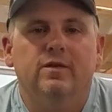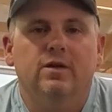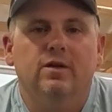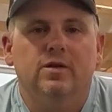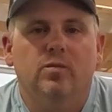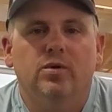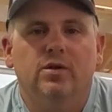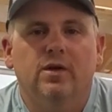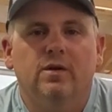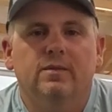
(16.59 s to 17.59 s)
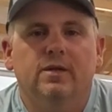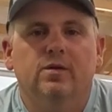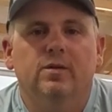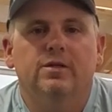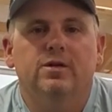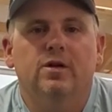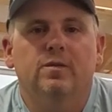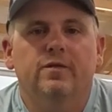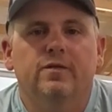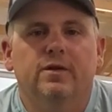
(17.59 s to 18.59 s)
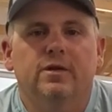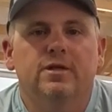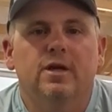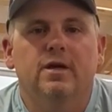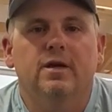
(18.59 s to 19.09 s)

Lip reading: videos I put up and a little bit of tournament footage.